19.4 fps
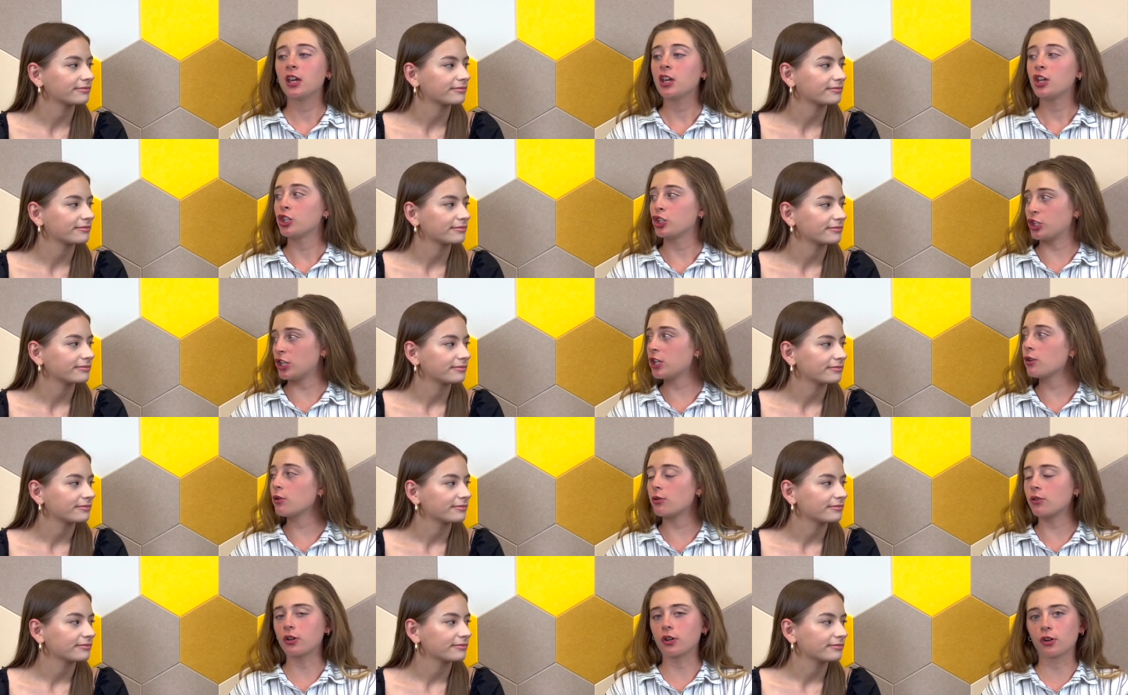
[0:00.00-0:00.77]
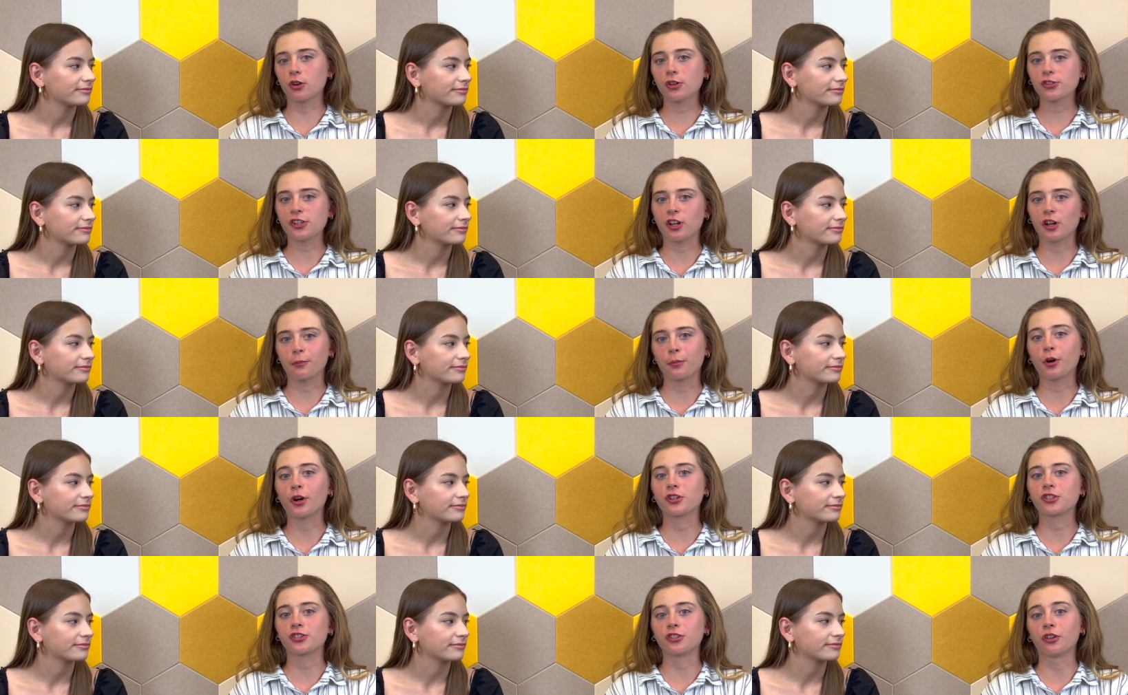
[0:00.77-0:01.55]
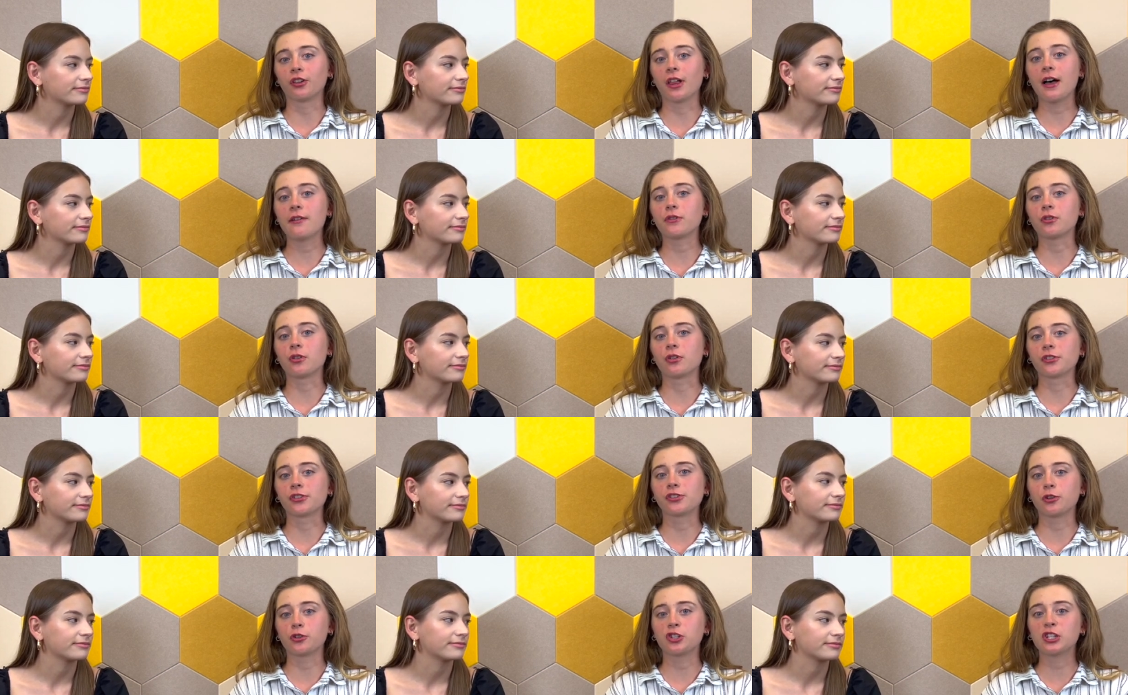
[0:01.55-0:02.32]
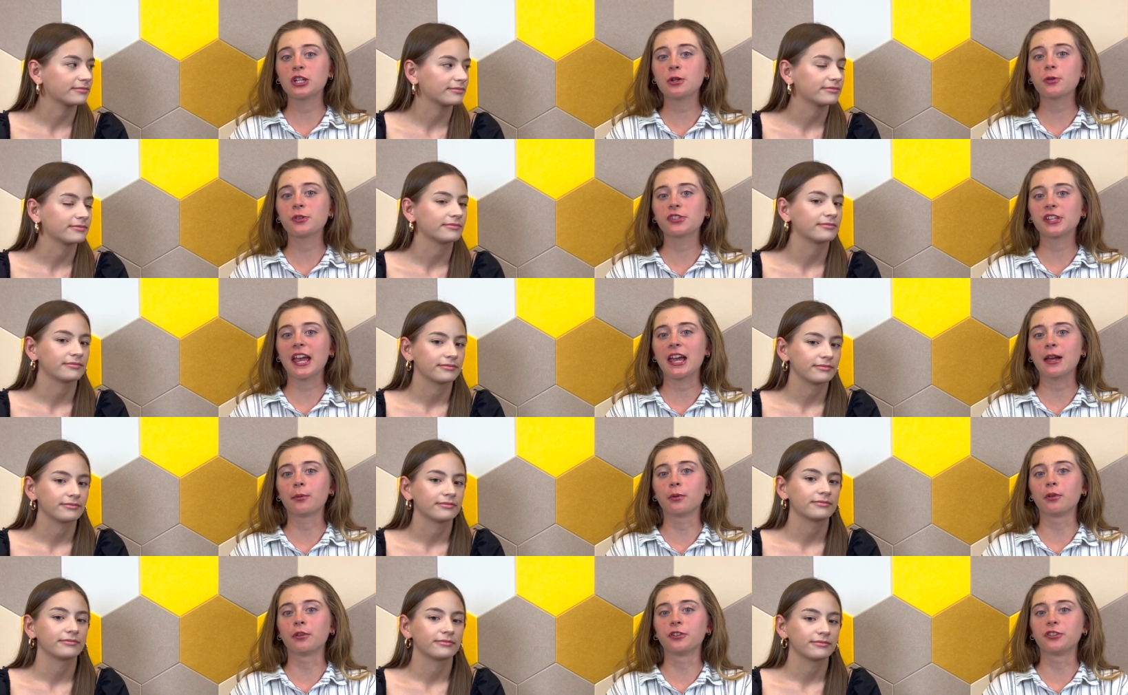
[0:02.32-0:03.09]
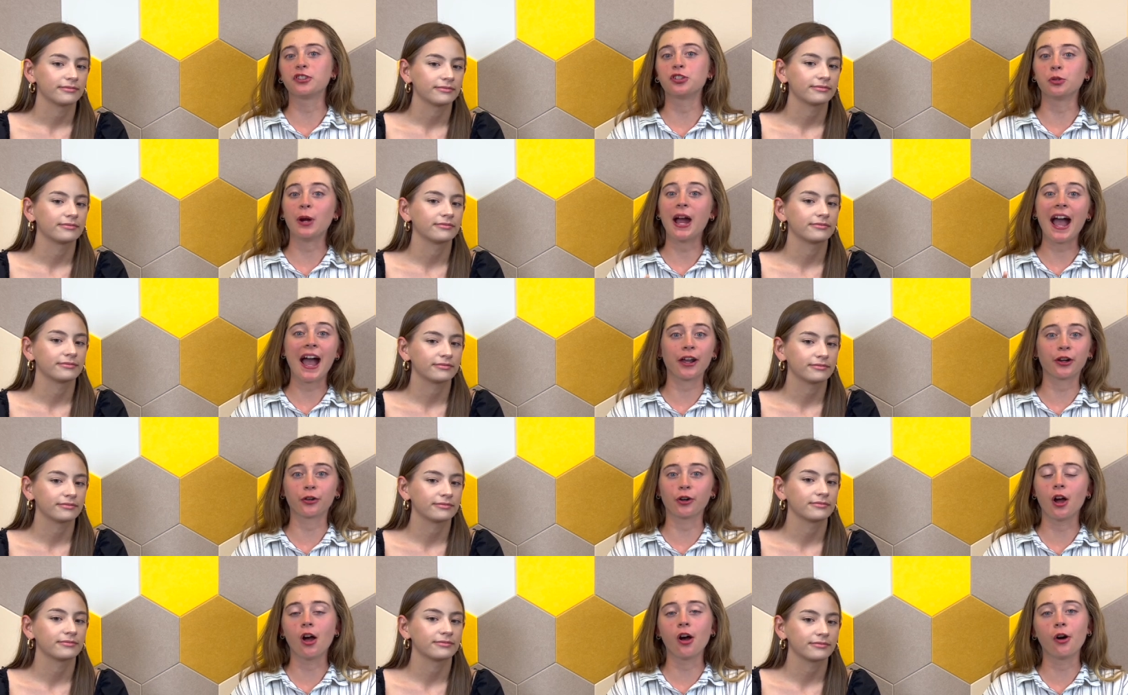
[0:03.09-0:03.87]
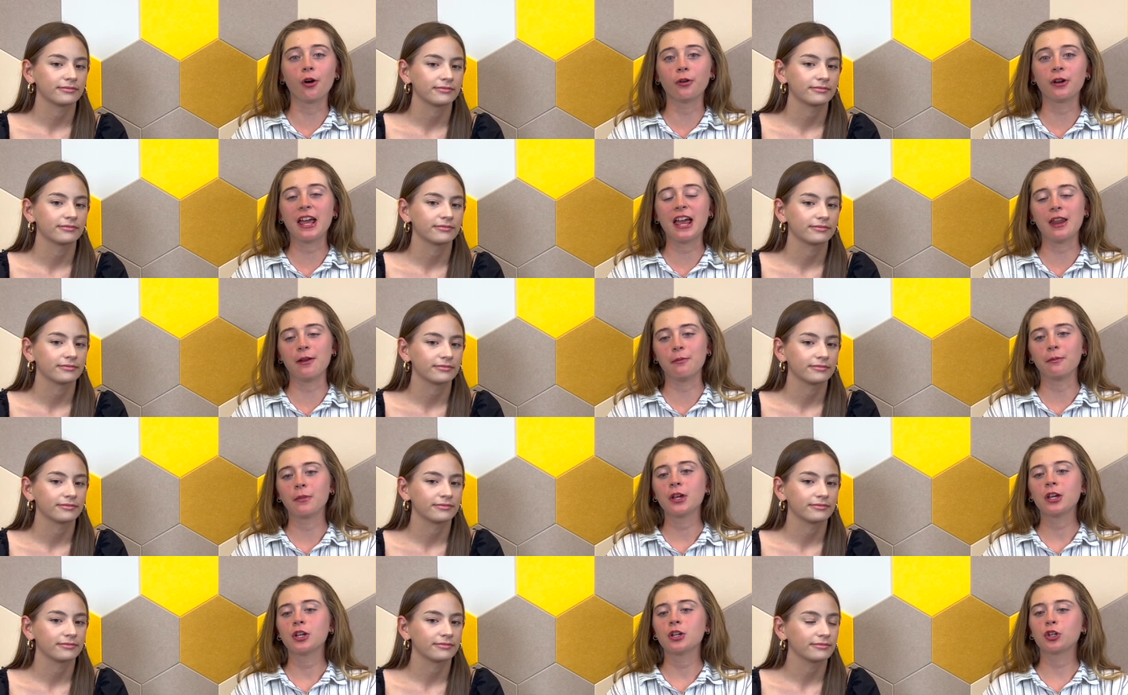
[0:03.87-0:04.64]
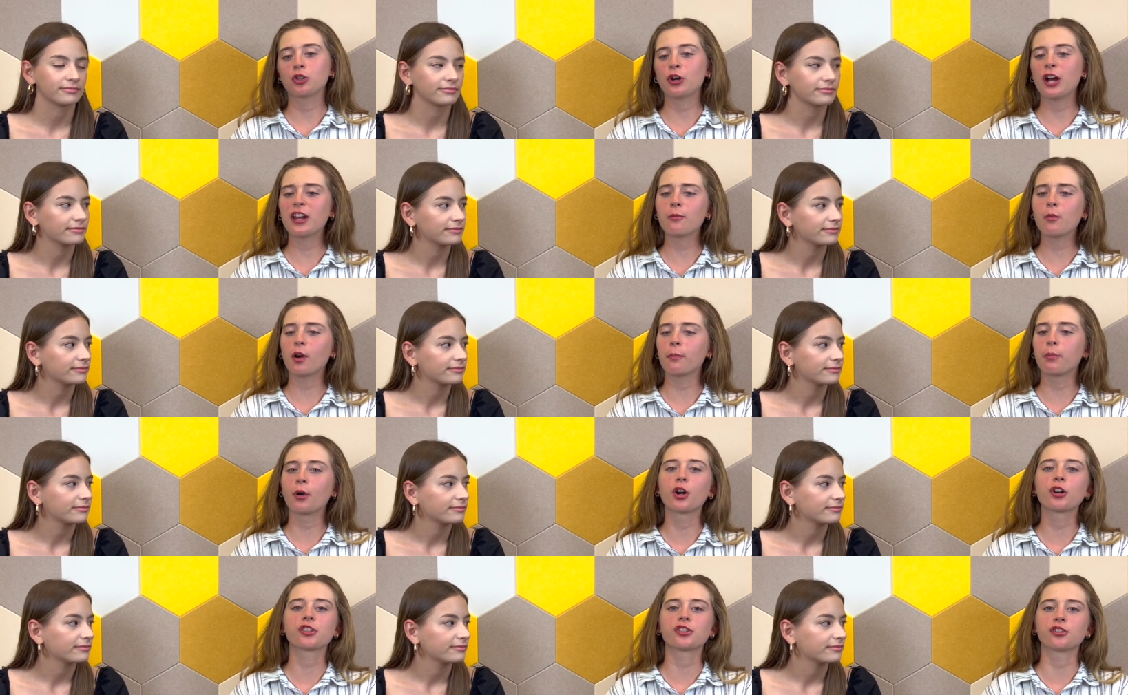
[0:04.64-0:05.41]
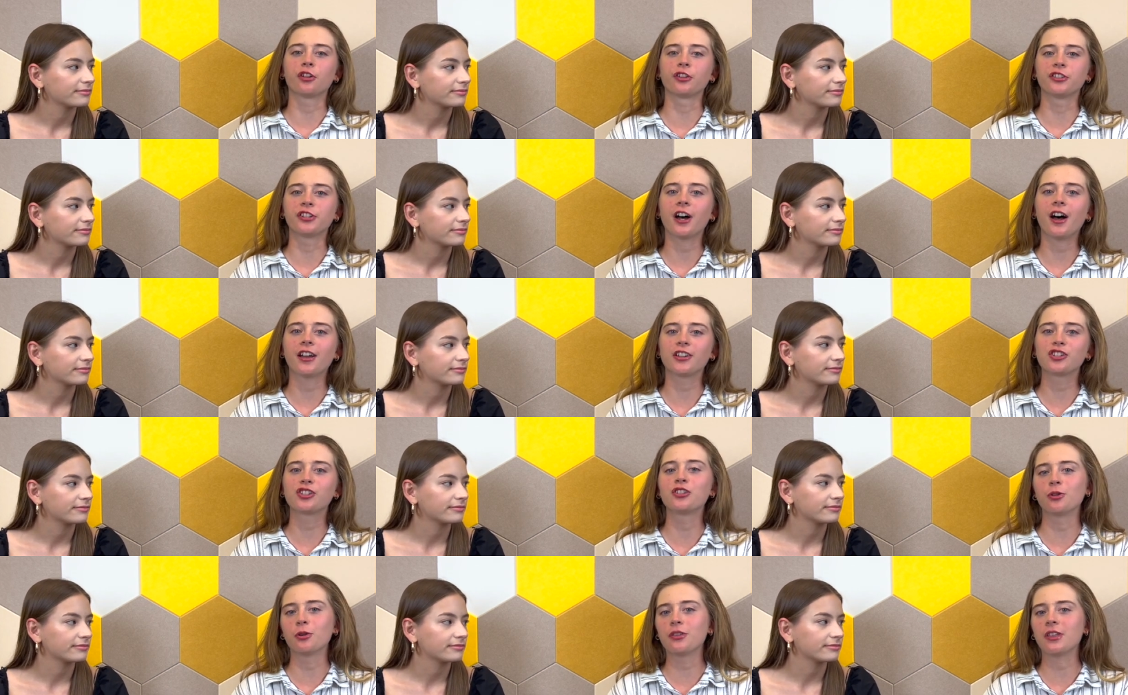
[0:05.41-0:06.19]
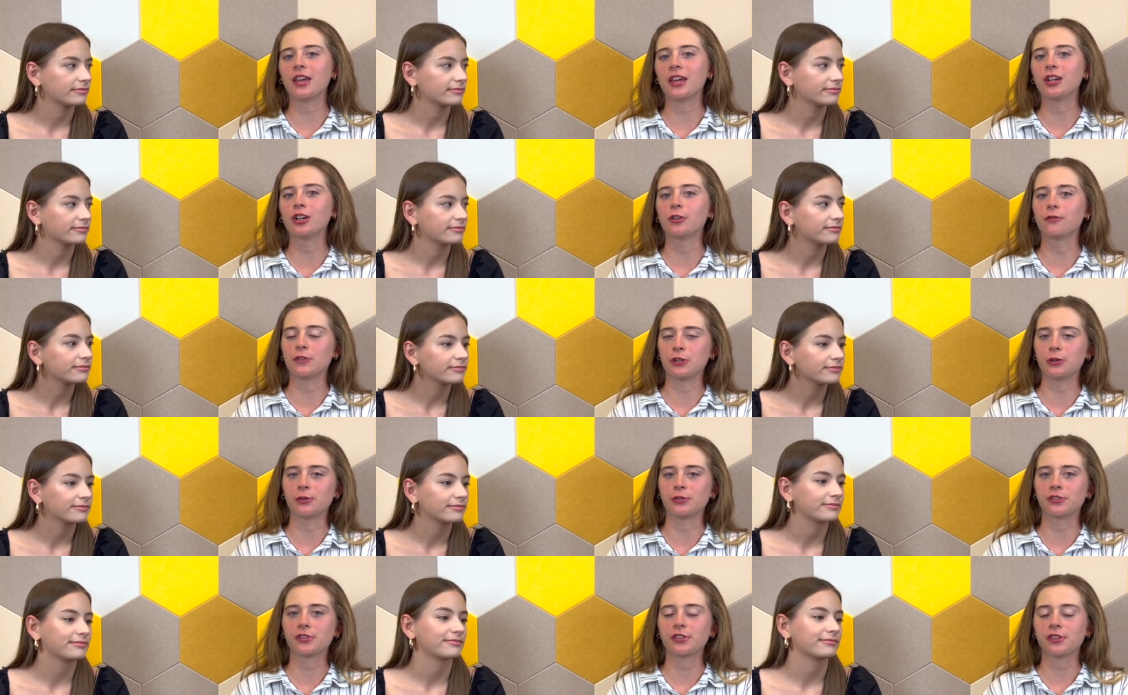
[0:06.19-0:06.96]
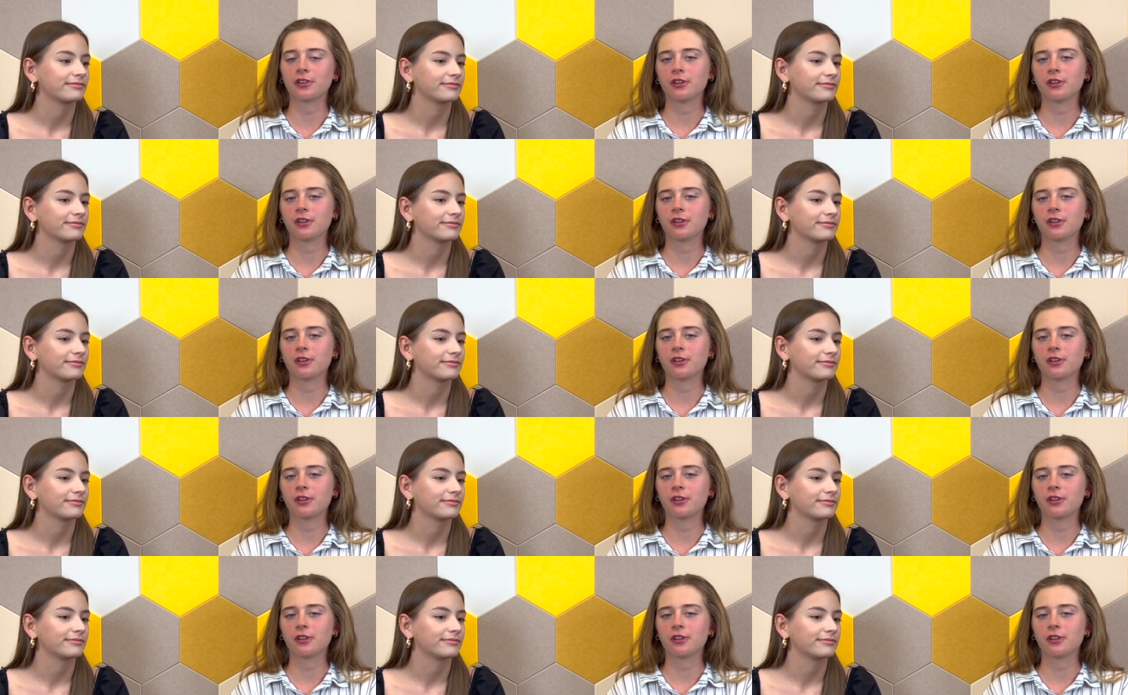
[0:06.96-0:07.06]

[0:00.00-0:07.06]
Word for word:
Speaker 1: she knew the girls on a personal level, so she was able to add her own and create a more personal touch to the interviews.